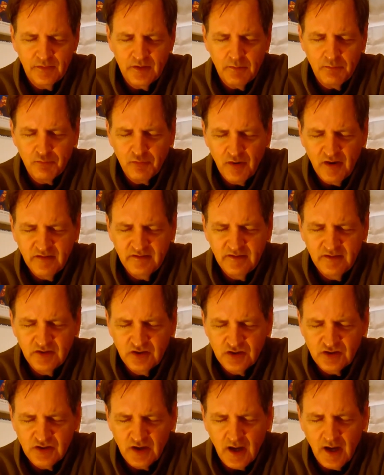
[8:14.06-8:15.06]
the
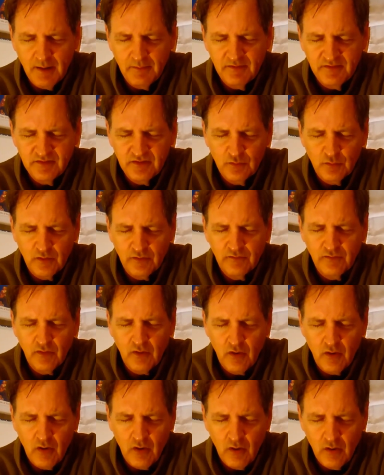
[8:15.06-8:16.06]
president's job is to work
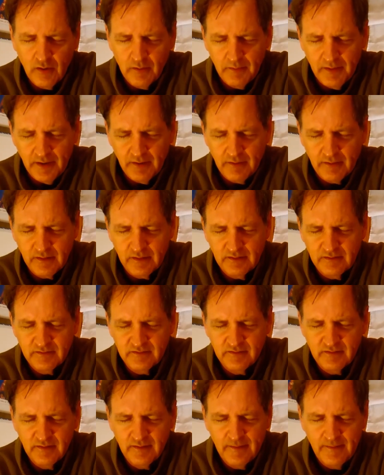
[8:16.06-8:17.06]
for all
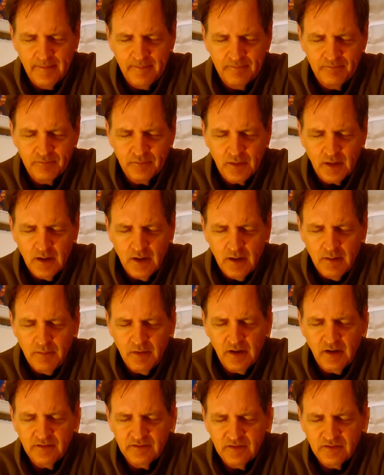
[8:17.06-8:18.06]
Americans
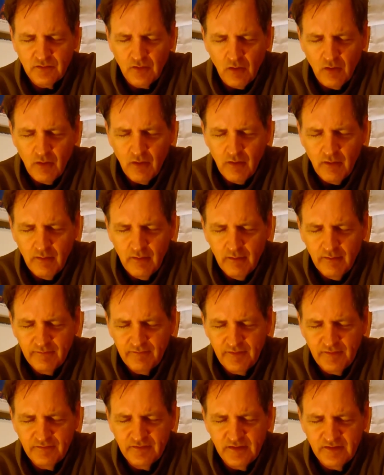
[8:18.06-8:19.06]
because it's all
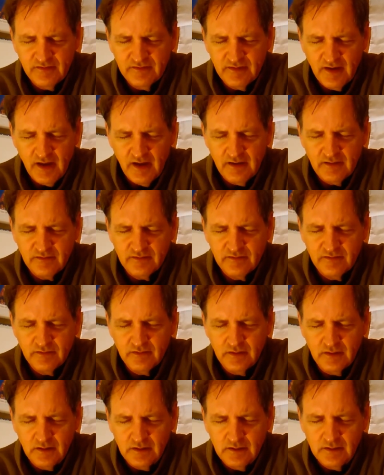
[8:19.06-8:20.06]
50 states
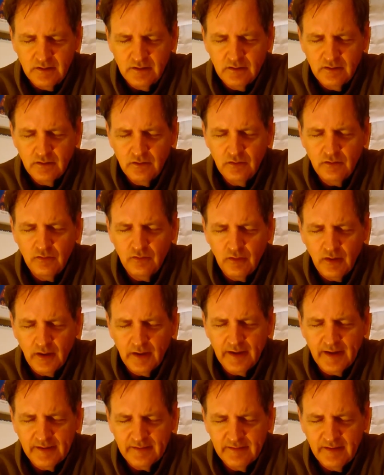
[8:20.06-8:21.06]
who
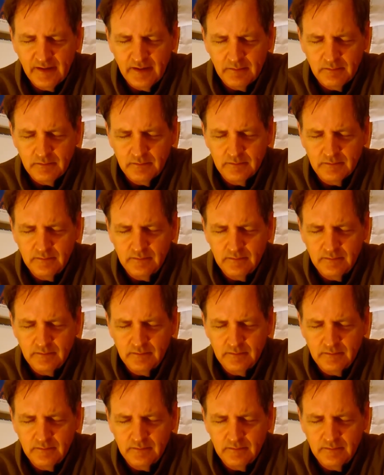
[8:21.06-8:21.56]
elect him,